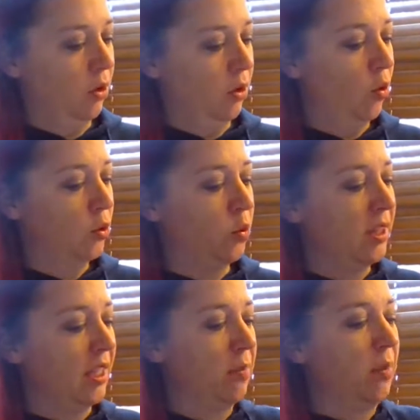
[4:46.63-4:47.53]
goes
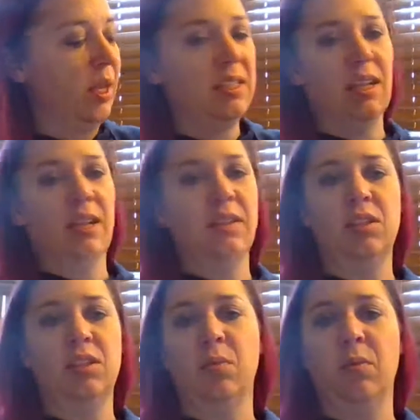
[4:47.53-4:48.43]
with it based on
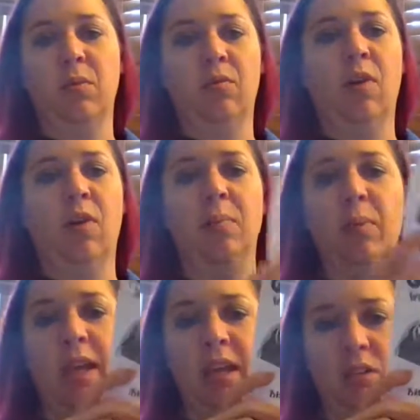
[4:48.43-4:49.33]
this front
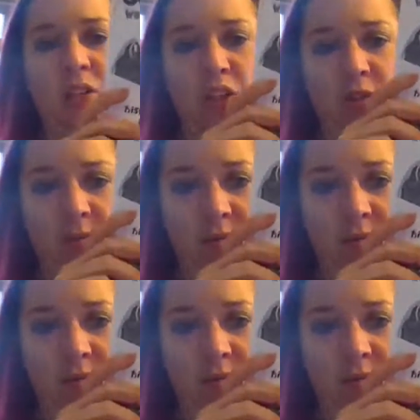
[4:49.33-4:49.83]
page.